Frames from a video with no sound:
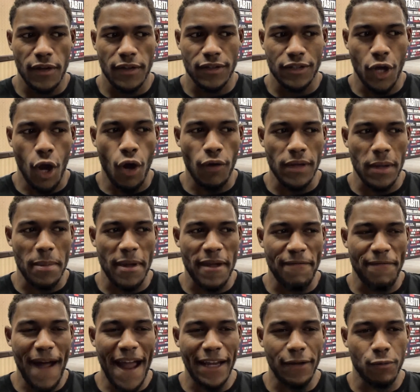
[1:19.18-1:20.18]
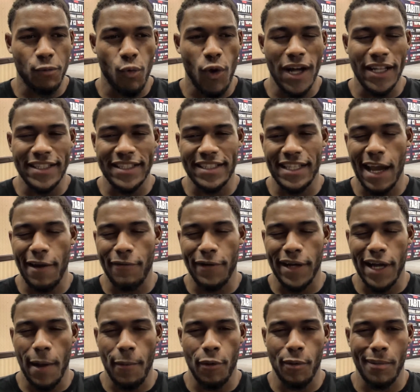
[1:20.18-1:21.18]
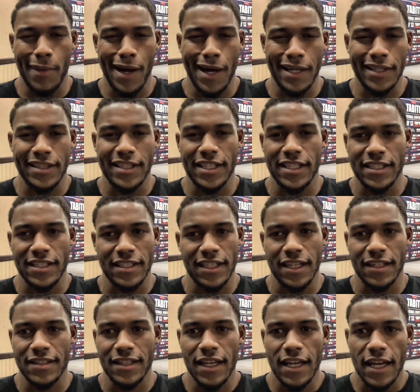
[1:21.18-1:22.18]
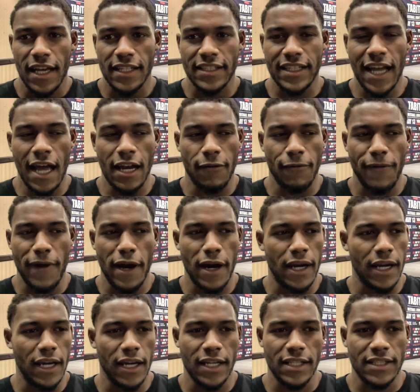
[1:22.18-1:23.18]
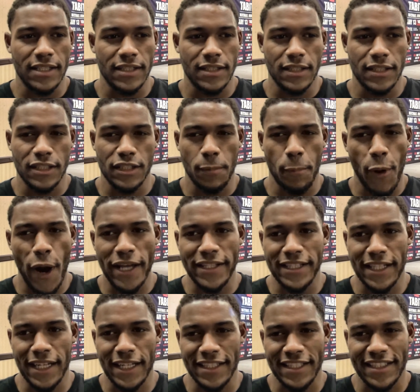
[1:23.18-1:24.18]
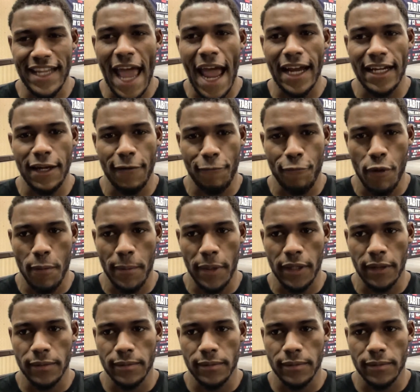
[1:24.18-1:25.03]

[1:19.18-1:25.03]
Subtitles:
to only be fighting once every couple months is kind of it's depressing and stagnant for me.